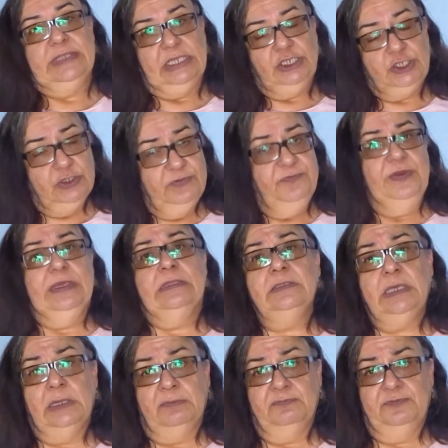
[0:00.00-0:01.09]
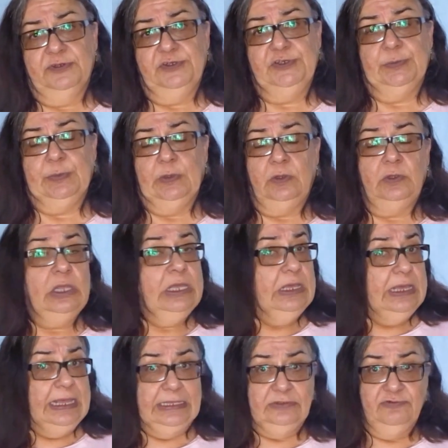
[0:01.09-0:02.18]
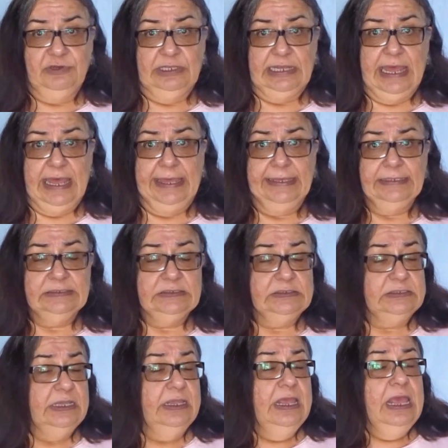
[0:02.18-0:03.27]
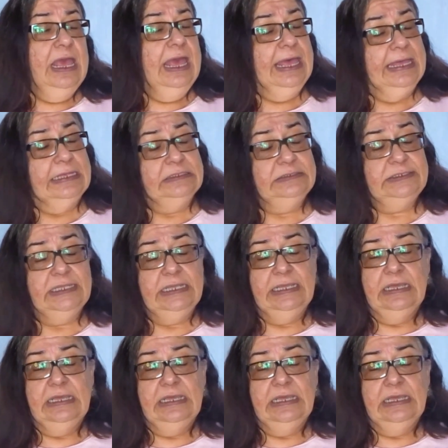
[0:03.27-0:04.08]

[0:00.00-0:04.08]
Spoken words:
they should feel comfortable and relaxed and